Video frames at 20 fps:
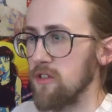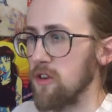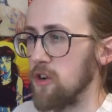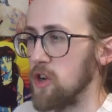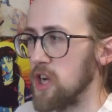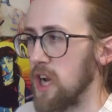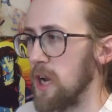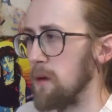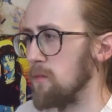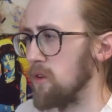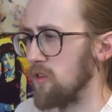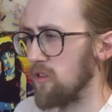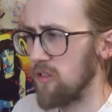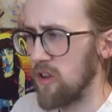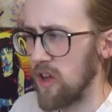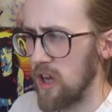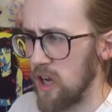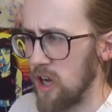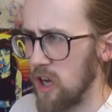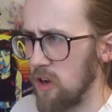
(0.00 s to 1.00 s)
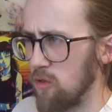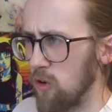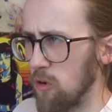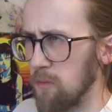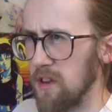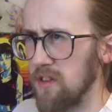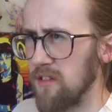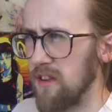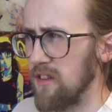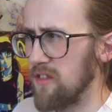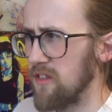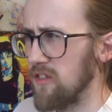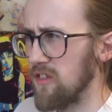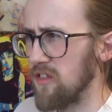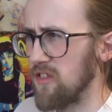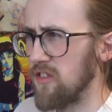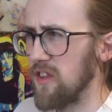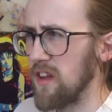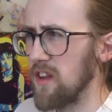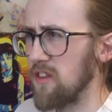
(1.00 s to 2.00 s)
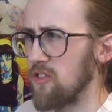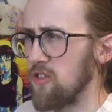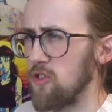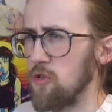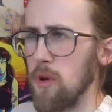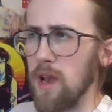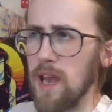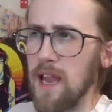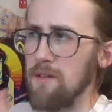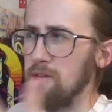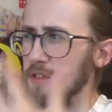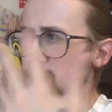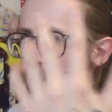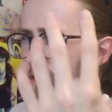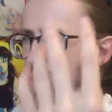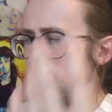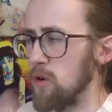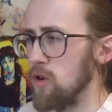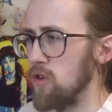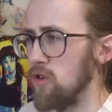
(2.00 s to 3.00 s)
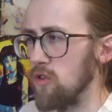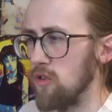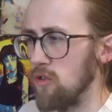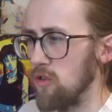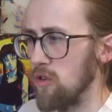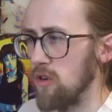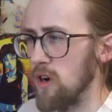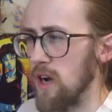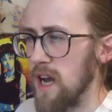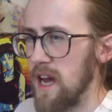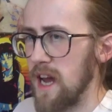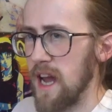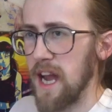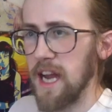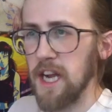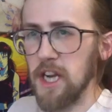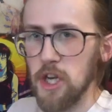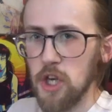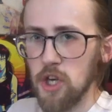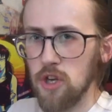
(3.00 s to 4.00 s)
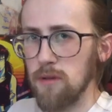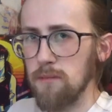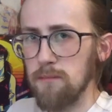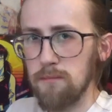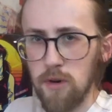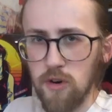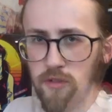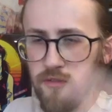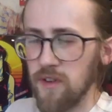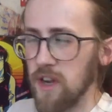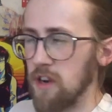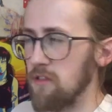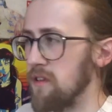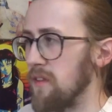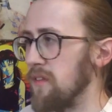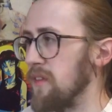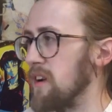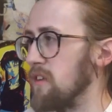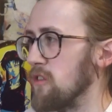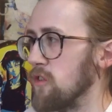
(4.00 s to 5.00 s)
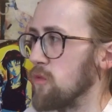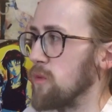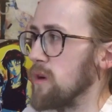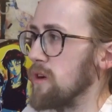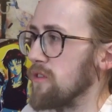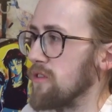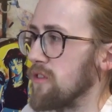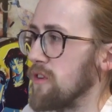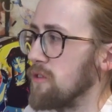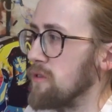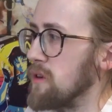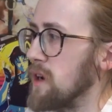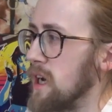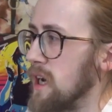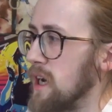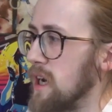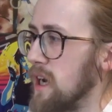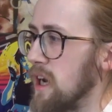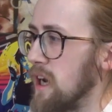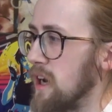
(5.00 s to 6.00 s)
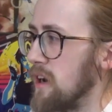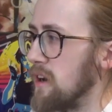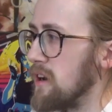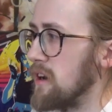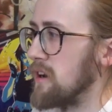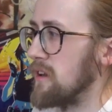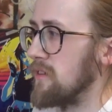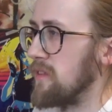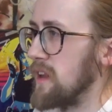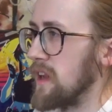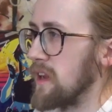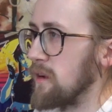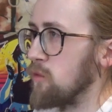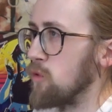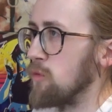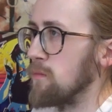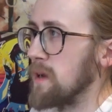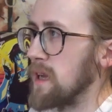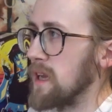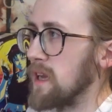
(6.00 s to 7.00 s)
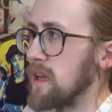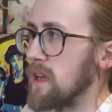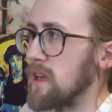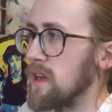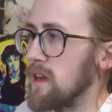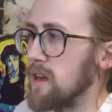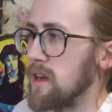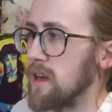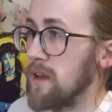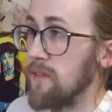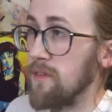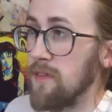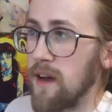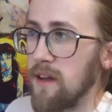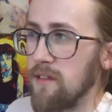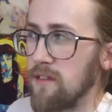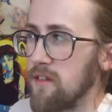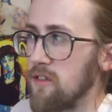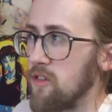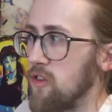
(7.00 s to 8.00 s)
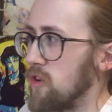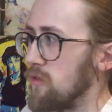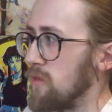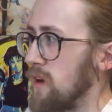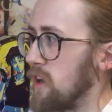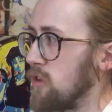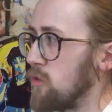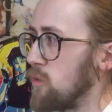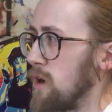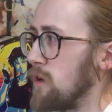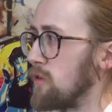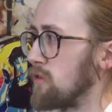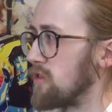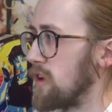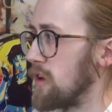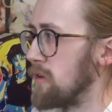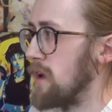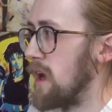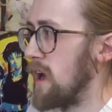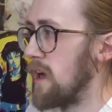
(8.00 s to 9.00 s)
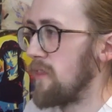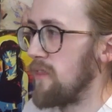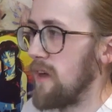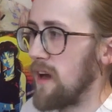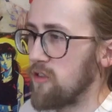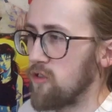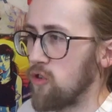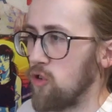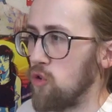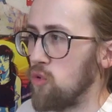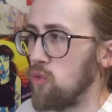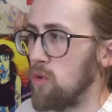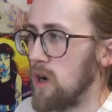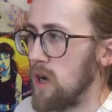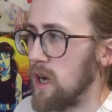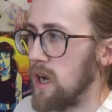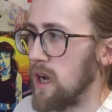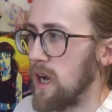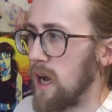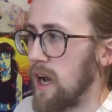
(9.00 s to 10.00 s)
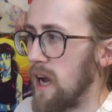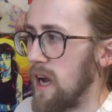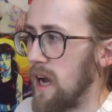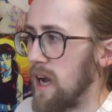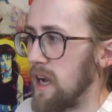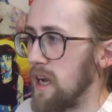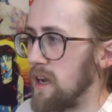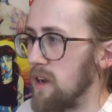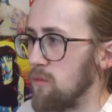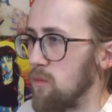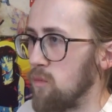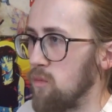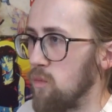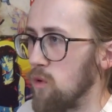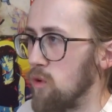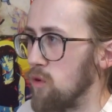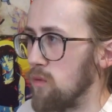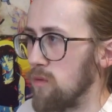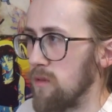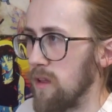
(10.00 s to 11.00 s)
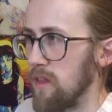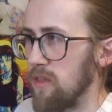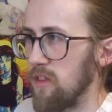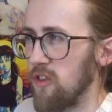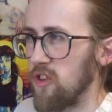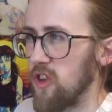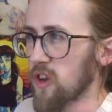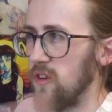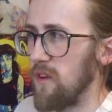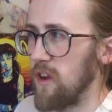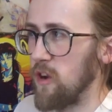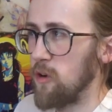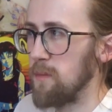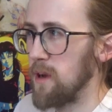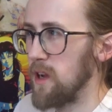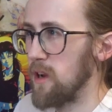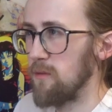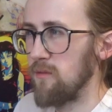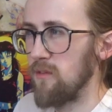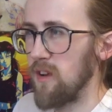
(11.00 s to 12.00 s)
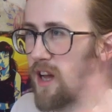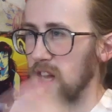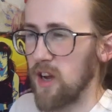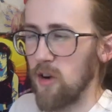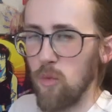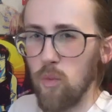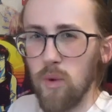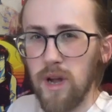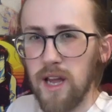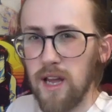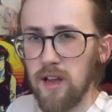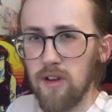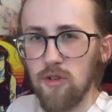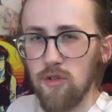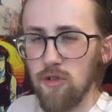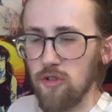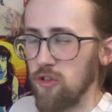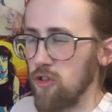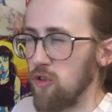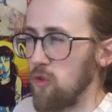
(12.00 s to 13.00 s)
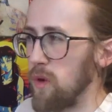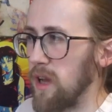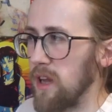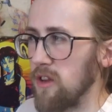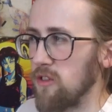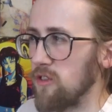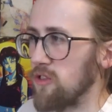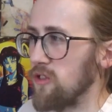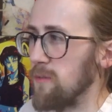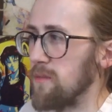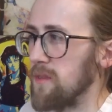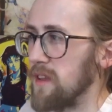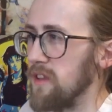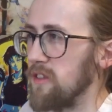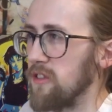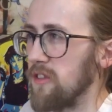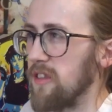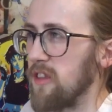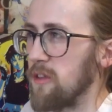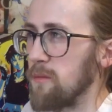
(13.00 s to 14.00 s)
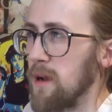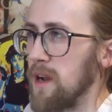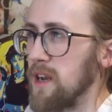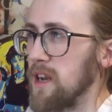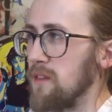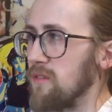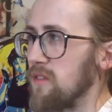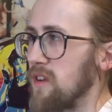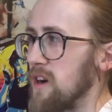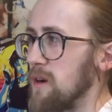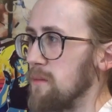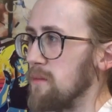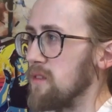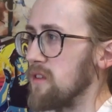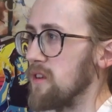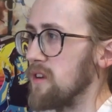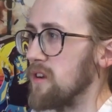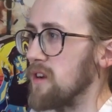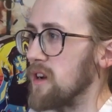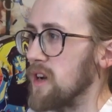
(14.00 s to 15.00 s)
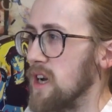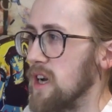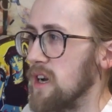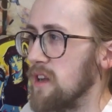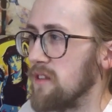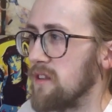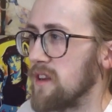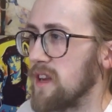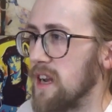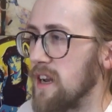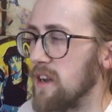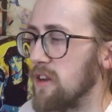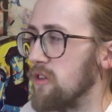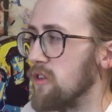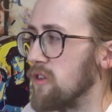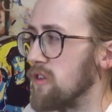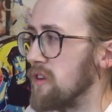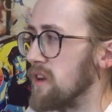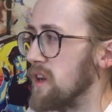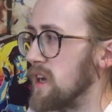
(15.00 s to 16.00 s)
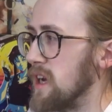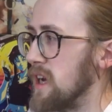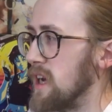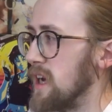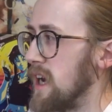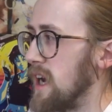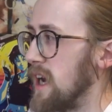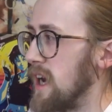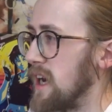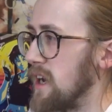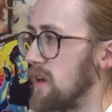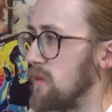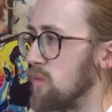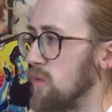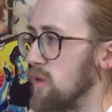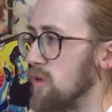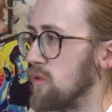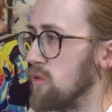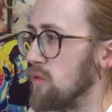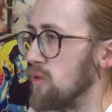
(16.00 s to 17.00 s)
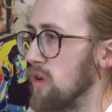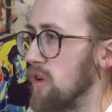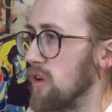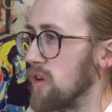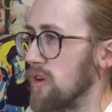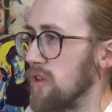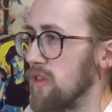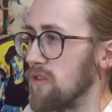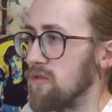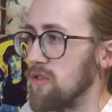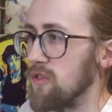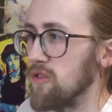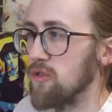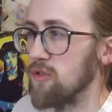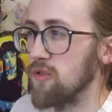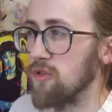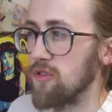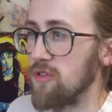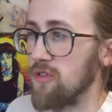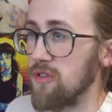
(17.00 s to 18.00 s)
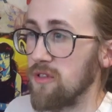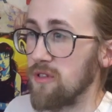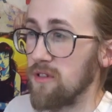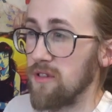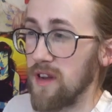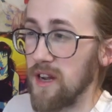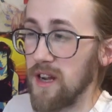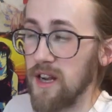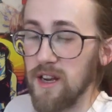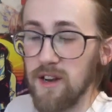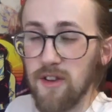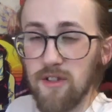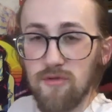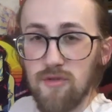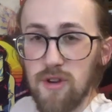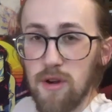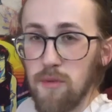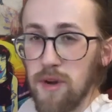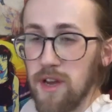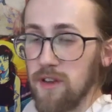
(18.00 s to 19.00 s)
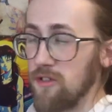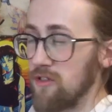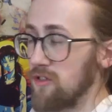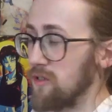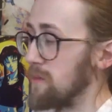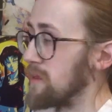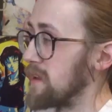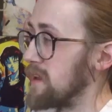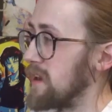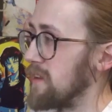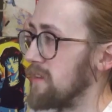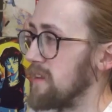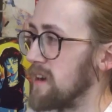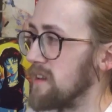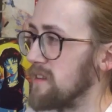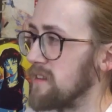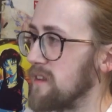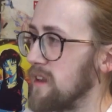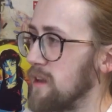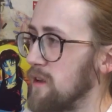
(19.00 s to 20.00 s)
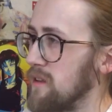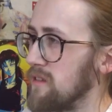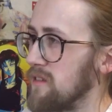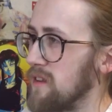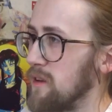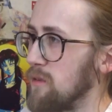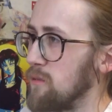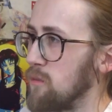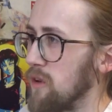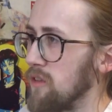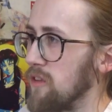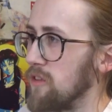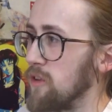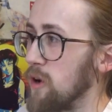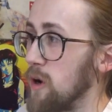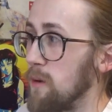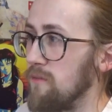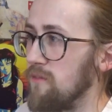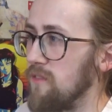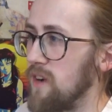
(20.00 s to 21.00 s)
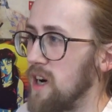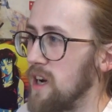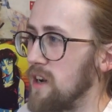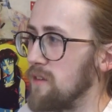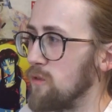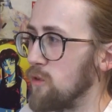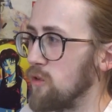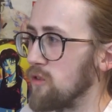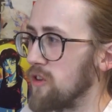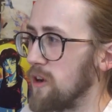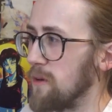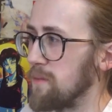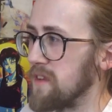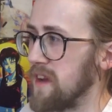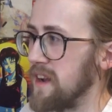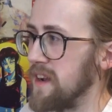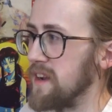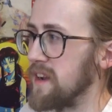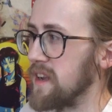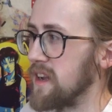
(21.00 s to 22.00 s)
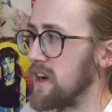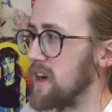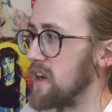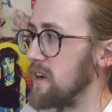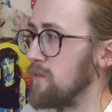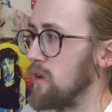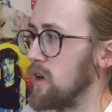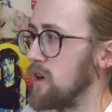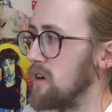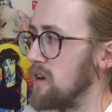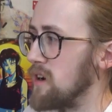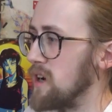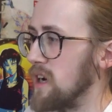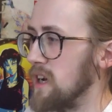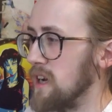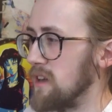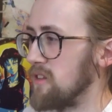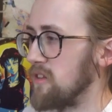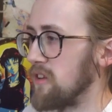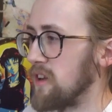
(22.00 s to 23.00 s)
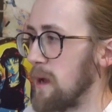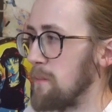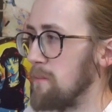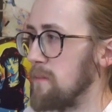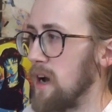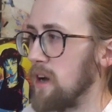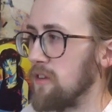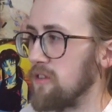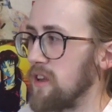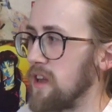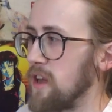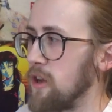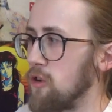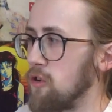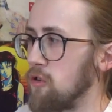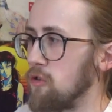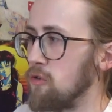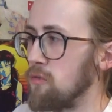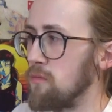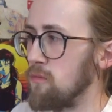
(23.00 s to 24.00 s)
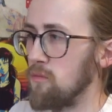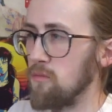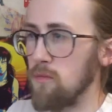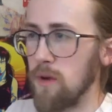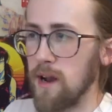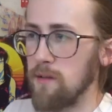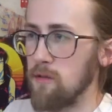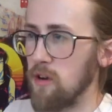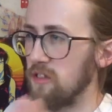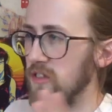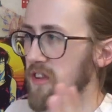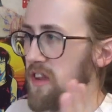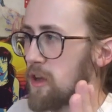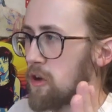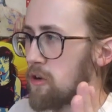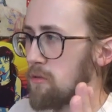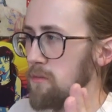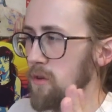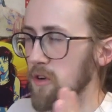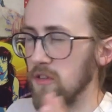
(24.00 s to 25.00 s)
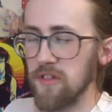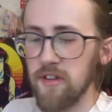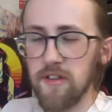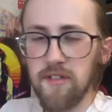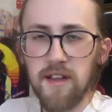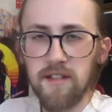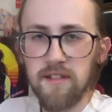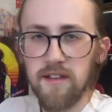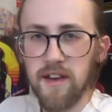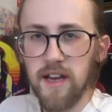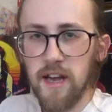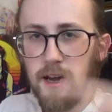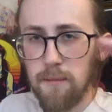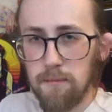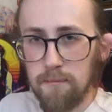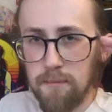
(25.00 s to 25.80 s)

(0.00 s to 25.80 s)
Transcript: So Shameless would be seasons six to eleven. I've put or Angel and Buffy are in there as well. So uh, they will be in that survey as well. So that's all. And we'll, the survey will be up for like a week or two weeks or something, so there's plenty of time to, to get it done and we'll look at the results in three weeks or something like that and see see what the top five or top ten kind of are. So yeah, I'll see you whenever I see you. Until then, take care.